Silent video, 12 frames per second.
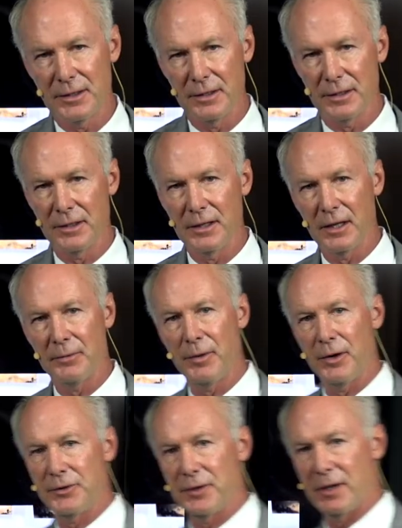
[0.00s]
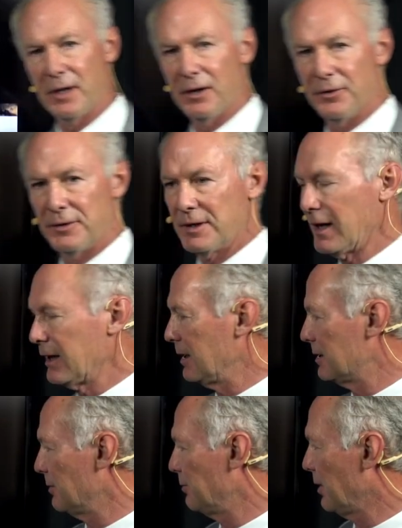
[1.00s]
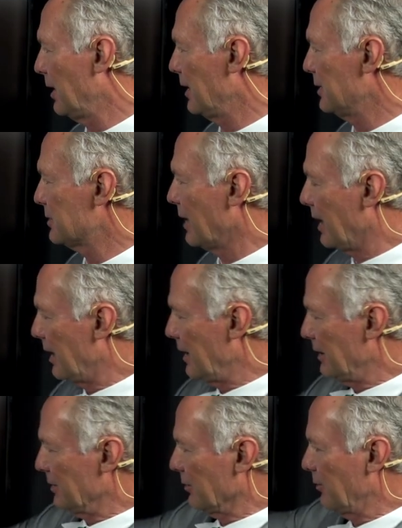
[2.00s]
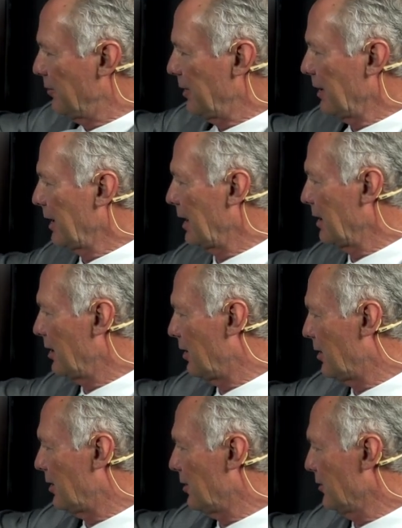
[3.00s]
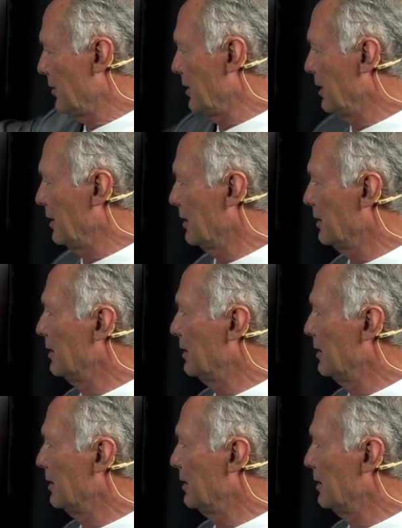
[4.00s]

the gutta percha cone take it to place, and it'll fill out all the little